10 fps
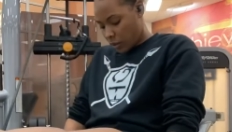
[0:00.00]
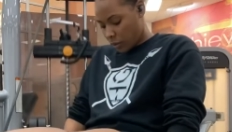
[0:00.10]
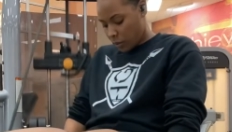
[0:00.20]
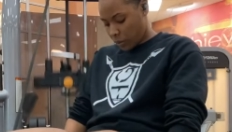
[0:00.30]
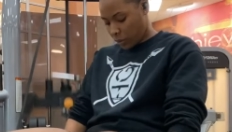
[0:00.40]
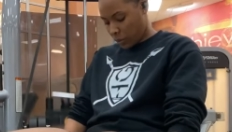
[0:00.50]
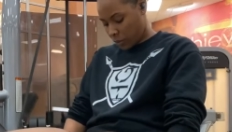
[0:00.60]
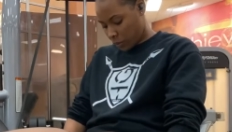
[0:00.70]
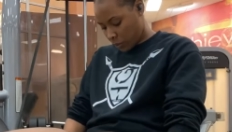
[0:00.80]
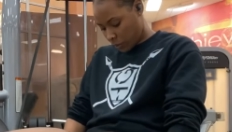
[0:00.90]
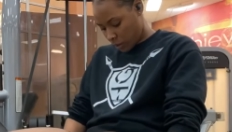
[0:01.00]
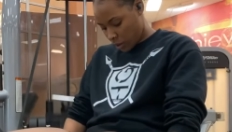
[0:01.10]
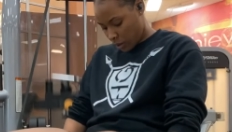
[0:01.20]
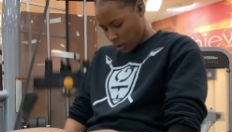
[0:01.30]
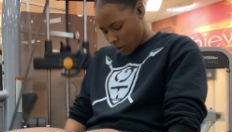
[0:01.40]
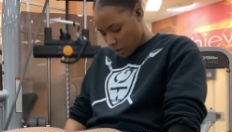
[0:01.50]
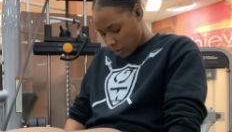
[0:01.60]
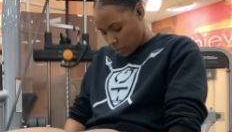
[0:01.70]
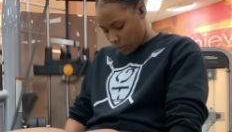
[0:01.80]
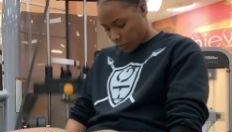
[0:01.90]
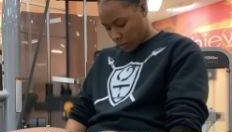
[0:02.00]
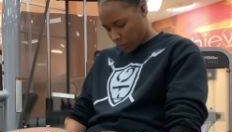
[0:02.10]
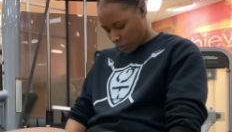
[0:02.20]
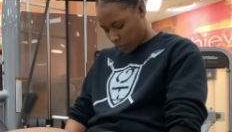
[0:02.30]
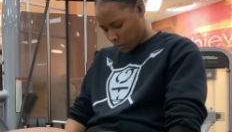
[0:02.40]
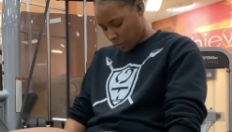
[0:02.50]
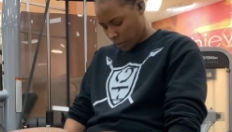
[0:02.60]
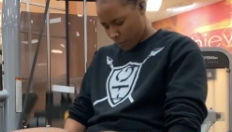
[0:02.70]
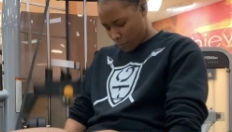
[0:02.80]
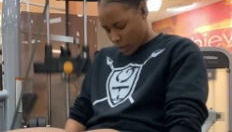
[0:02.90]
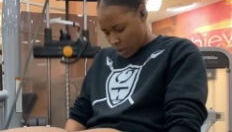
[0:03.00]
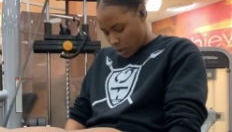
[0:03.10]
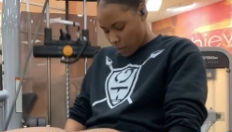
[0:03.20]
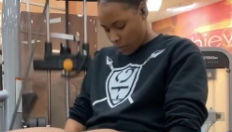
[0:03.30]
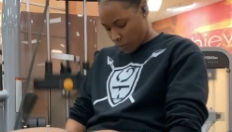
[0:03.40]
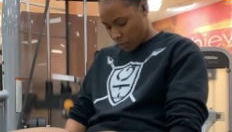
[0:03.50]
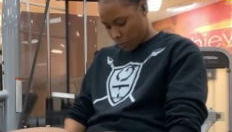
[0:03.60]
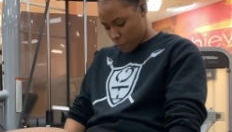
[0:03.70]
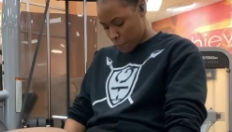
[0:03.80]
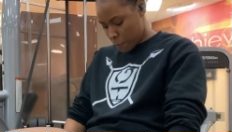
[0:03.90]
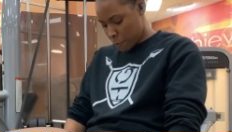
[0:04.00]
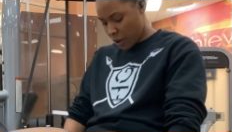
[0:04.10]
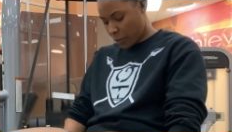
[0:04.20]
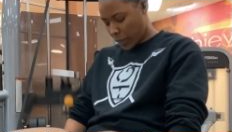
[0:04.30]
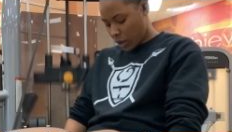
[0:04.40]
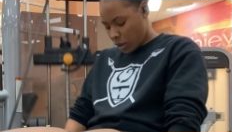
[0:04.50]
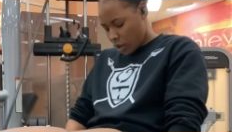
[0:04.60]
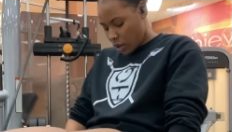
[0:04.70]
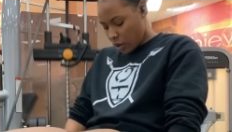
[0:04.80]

I did single legs. So I did each single leg for 20 reps.